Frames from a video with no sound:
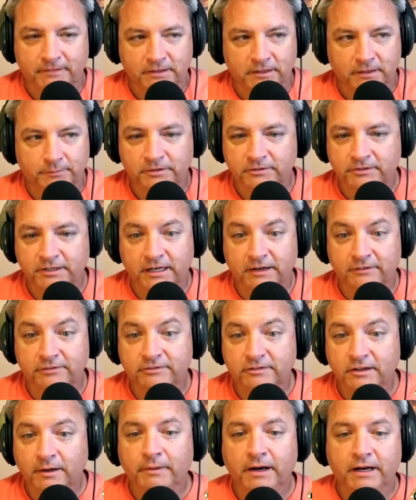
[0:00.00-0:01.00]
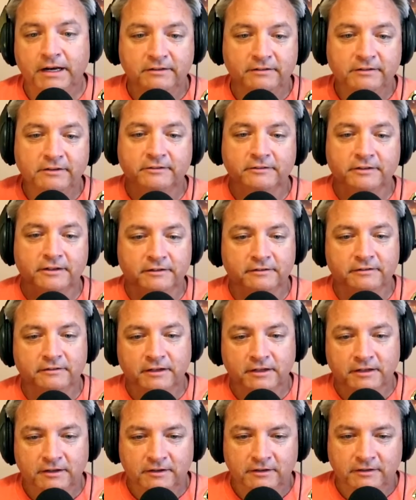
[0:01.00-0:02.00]
I'm just saying if somebody's listening
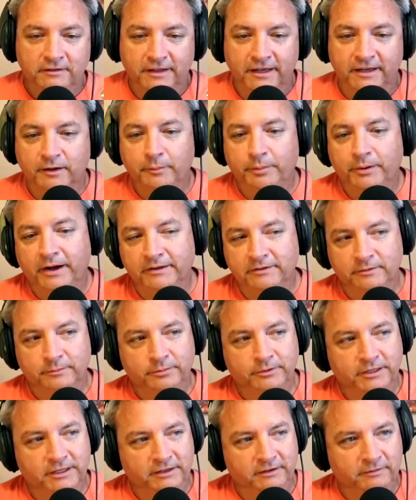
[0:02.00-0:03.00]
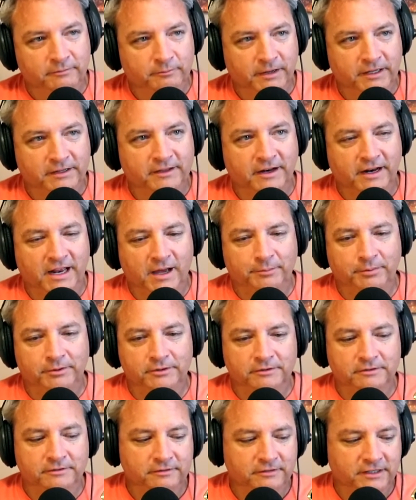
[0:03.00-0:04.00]
that could possibly make that
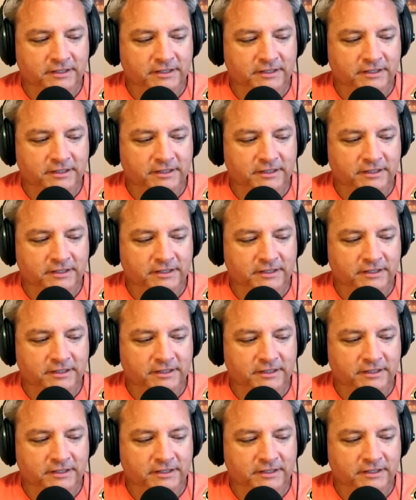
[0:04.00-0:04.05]
happen,